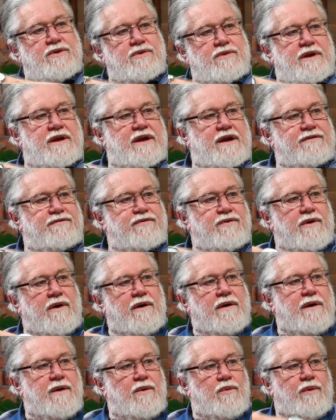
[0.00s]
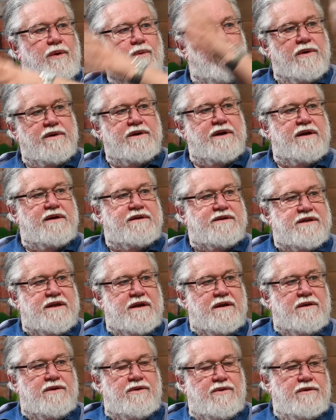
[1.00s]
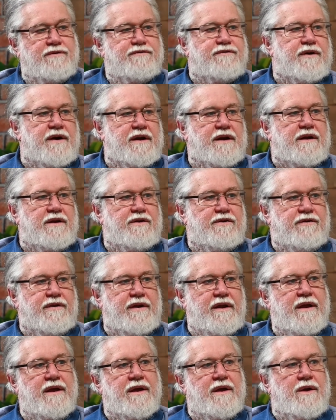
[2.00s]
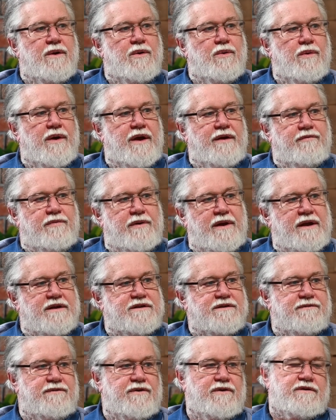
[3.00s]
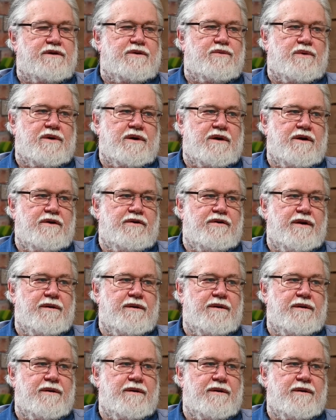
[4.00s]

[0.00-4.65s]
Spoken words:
UDF who are going, we want a single unified country where everybody has the vote in one country.